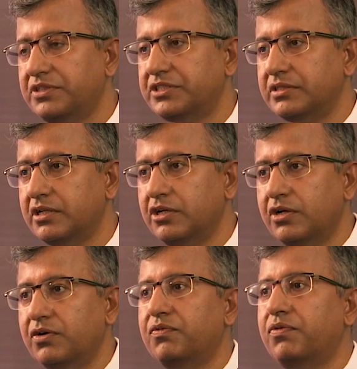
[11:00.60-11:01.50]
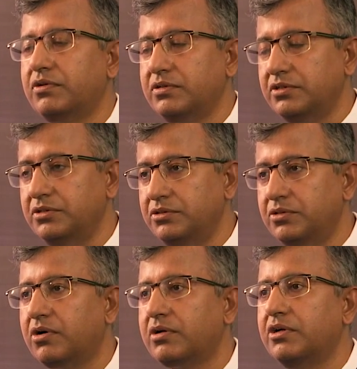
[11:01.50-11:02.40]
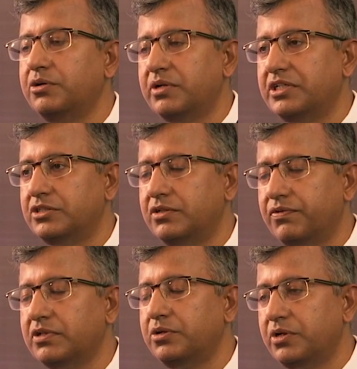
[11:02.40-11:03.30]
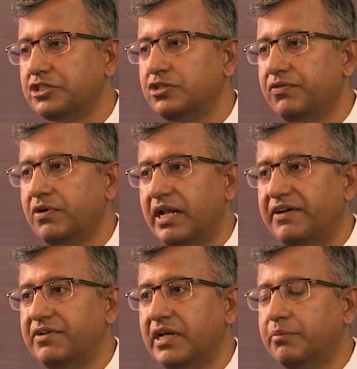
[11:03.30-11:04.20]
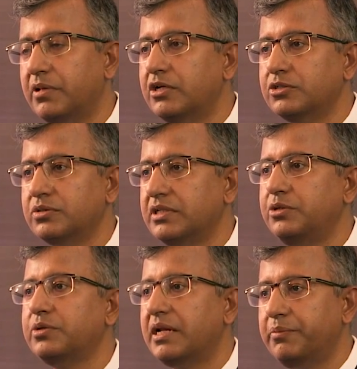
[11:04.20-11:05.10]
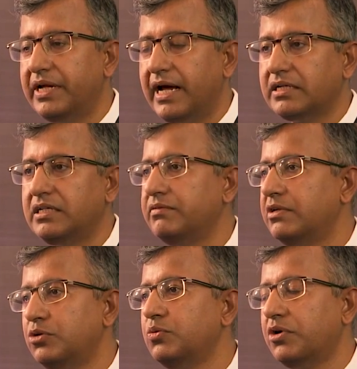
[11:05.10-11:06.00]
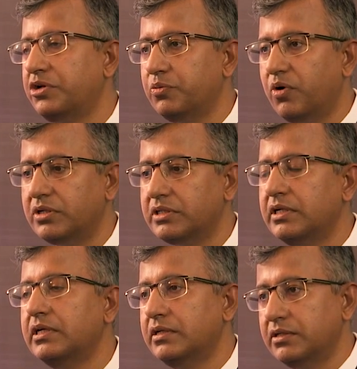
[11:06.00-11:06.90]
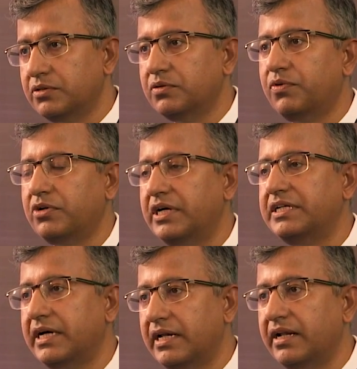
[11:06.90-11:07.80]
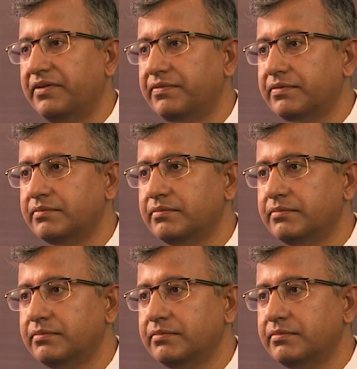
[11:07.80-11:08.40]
your vision for your duration, for the duration of your lifetime, so that you can be active and do what you want for your entire life.